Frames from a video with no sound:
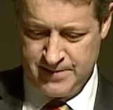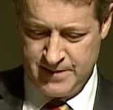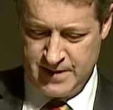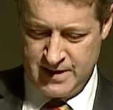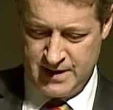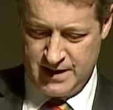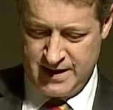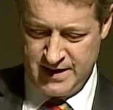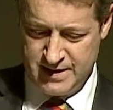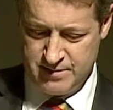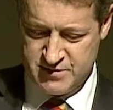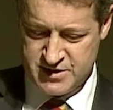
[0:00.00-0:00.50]

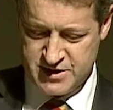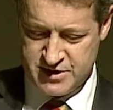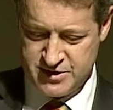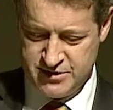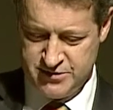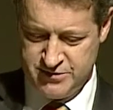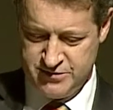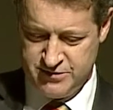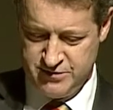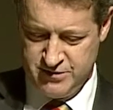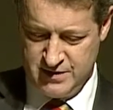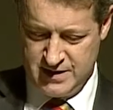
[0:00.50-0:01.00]
Item
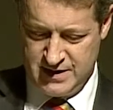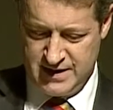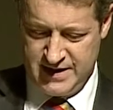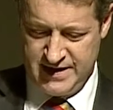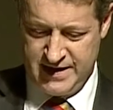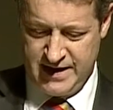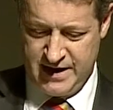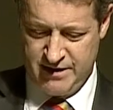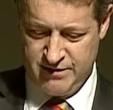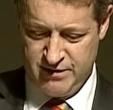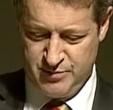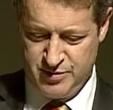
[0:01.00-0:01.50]
2, I
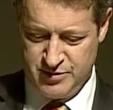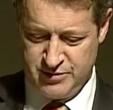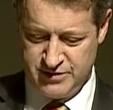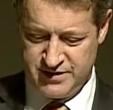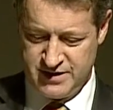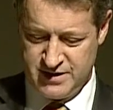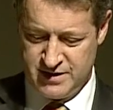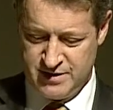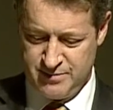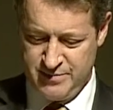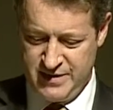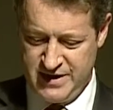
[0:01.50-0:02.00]
now report
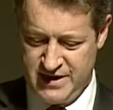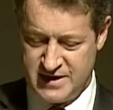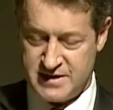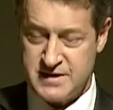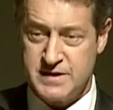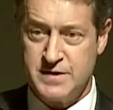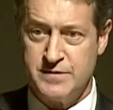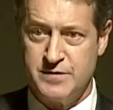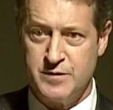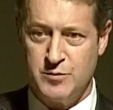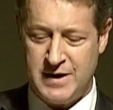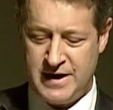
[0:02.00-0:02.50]
that the
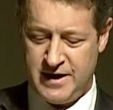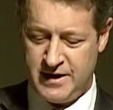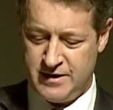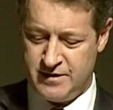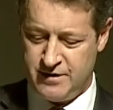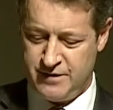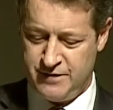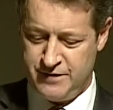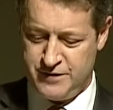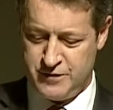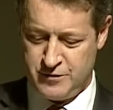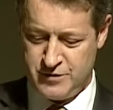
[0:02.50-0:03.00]
minutes of the
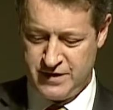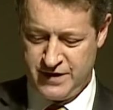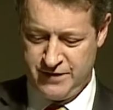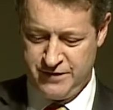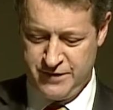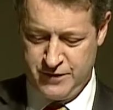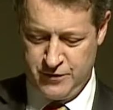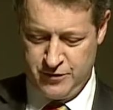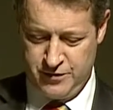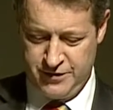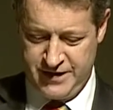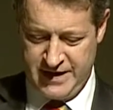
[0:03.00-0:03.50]

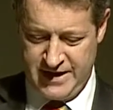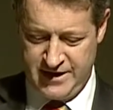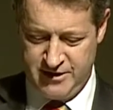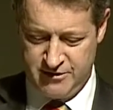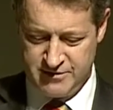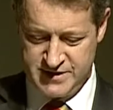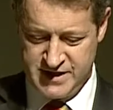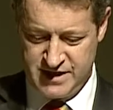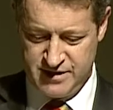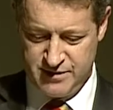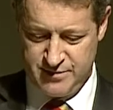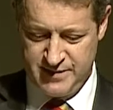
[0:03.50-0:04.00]
144th
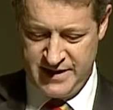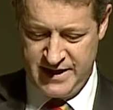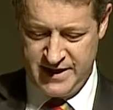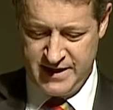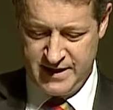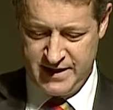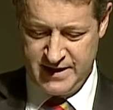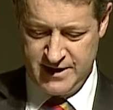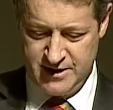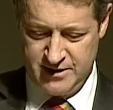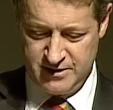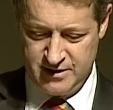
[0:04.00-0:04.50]
Annual General
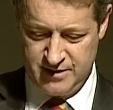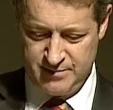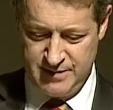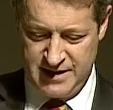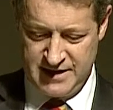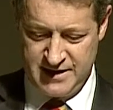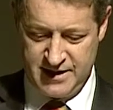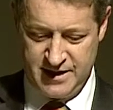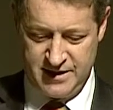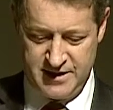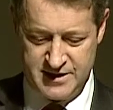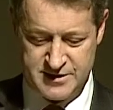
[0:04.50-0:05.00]
Meeting held on
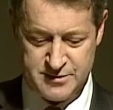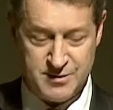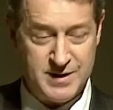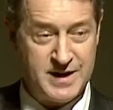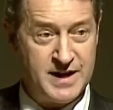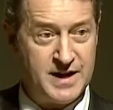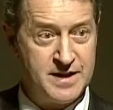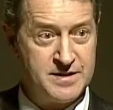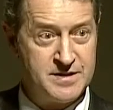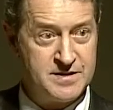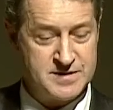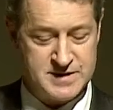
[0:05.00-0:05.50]
Monday the
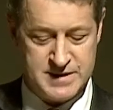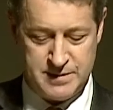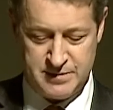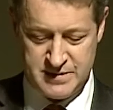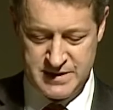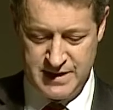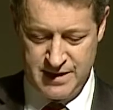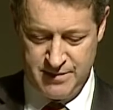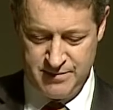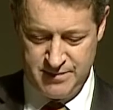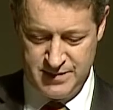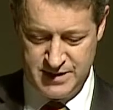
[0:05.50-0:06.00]
28th of
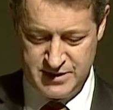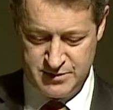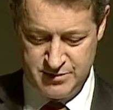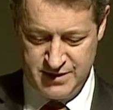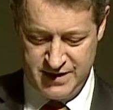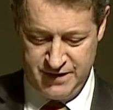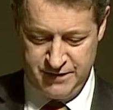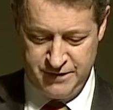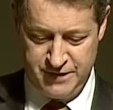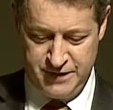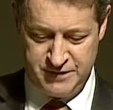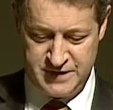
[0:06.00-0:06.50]
September
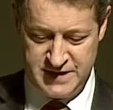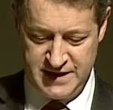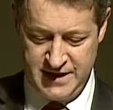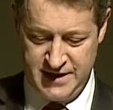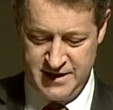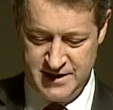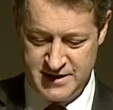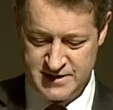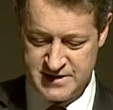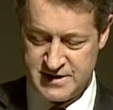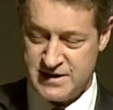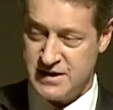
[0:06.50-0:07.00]

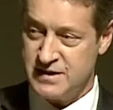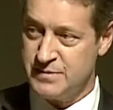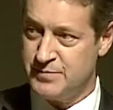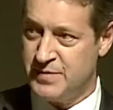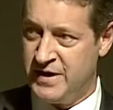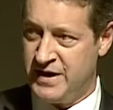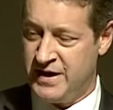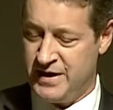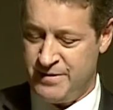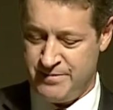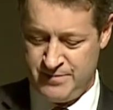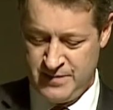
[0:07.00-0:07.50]
2015 at 6
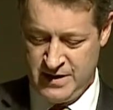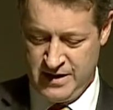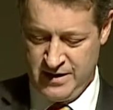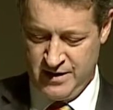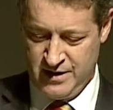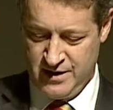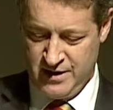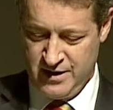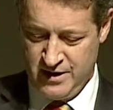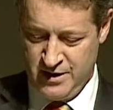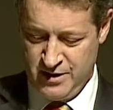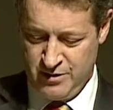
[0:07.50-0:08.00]
p.m.
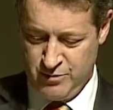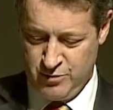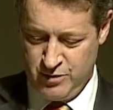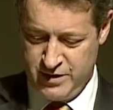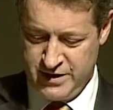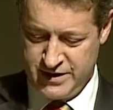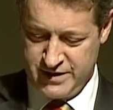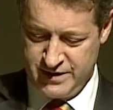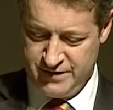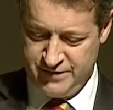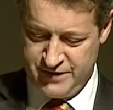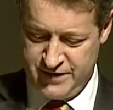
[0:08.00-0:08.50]
were
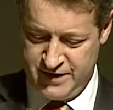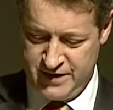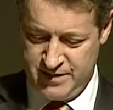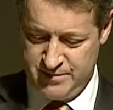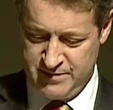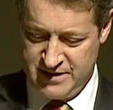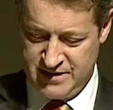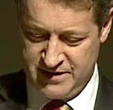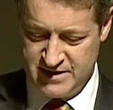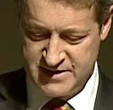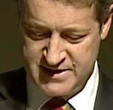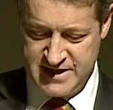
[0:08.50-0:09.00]

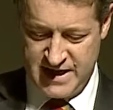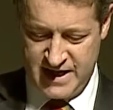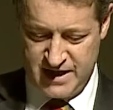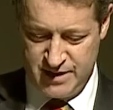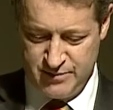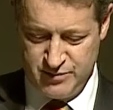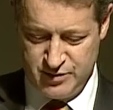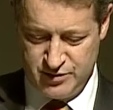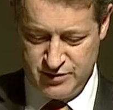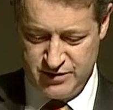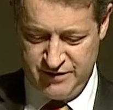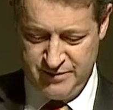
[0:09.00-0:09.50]
confirmed at the SACA
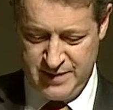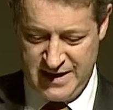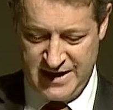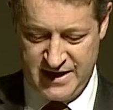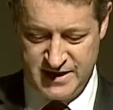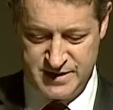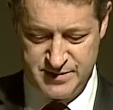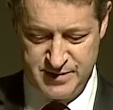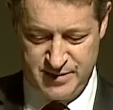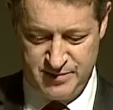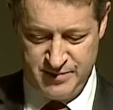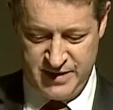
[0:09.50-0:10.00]
Board of
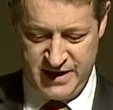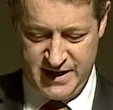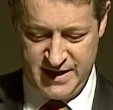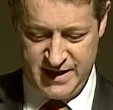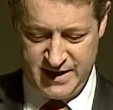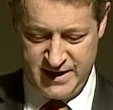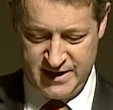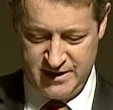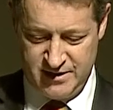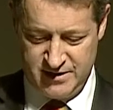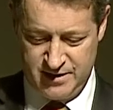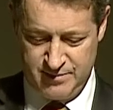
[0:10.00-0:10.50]
Management
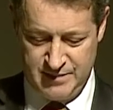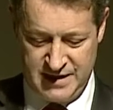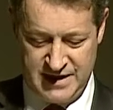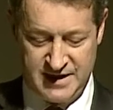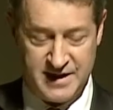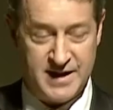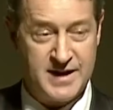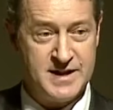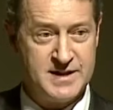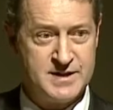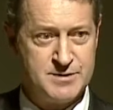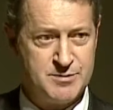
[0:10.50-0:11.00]
meeting held on
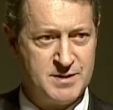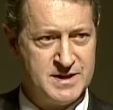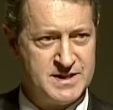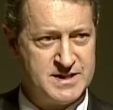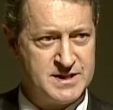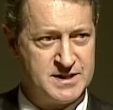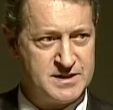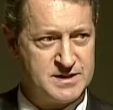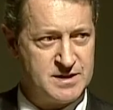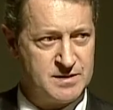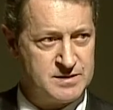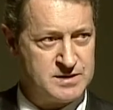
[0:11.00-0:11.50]
Monday
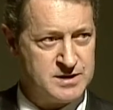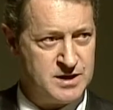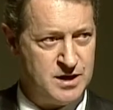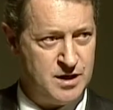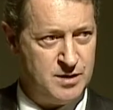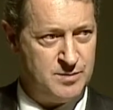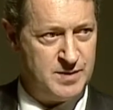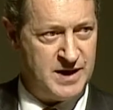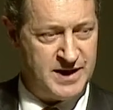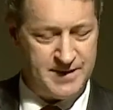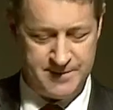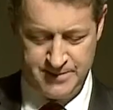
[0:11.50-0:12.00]
26
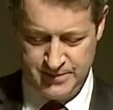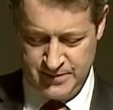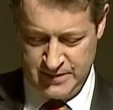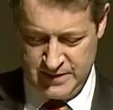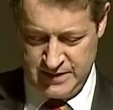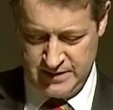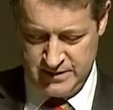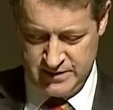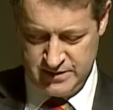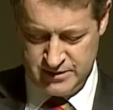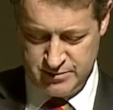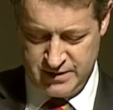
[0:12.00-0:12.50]
October
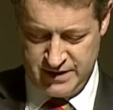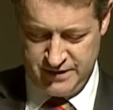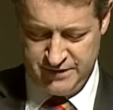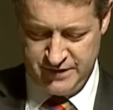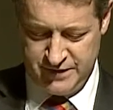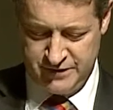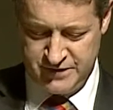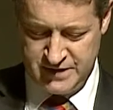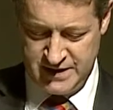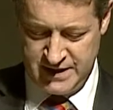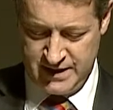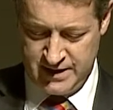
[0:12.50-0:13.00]

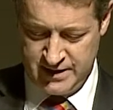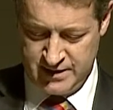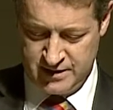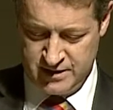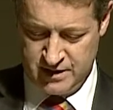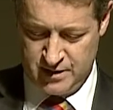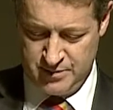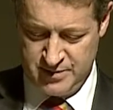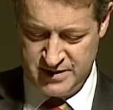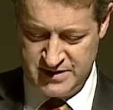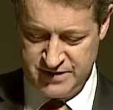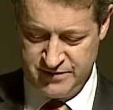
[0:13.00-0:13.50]
2015.
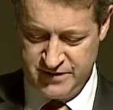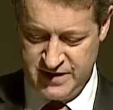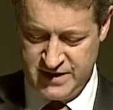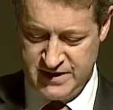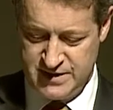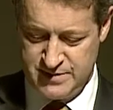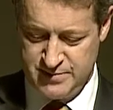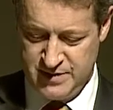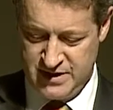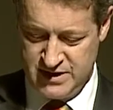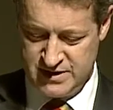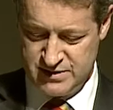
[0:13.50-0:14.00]
Copies of
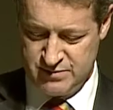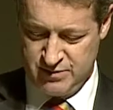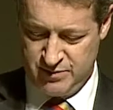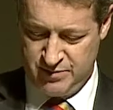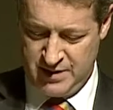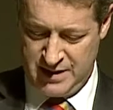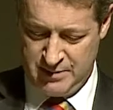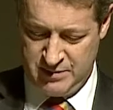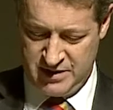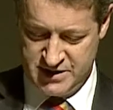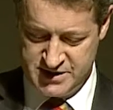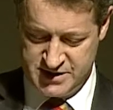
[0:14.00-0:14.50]
these minutes were
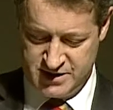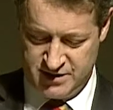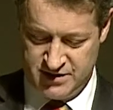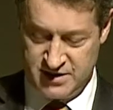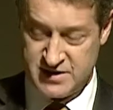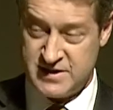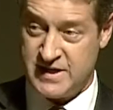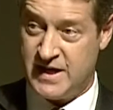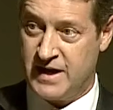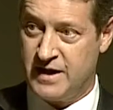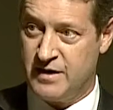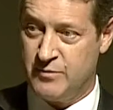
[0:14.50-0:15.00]
published on the
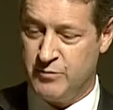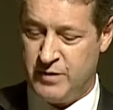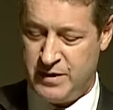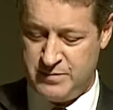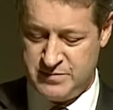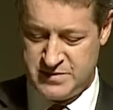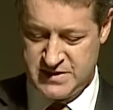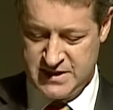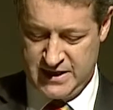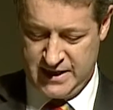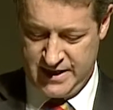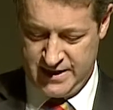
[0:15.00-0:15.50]
SACA
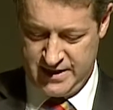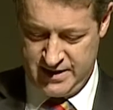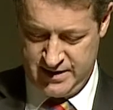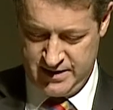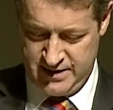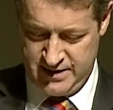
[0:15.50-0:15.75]
website,